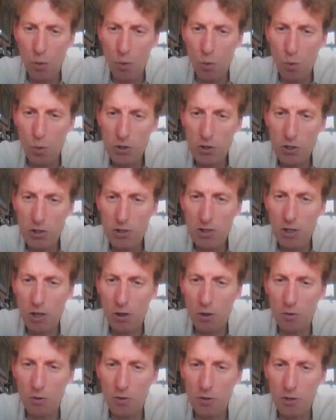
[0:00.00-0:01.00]
which is
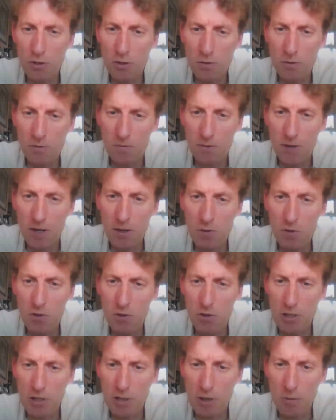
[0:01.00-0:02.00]
the oldest
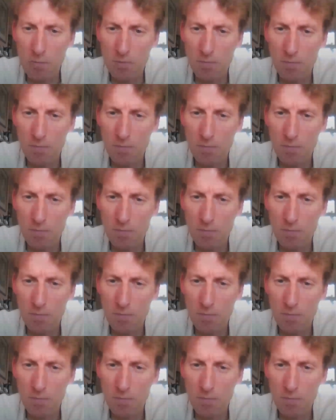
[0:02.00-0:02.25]
virus genome. Yeah.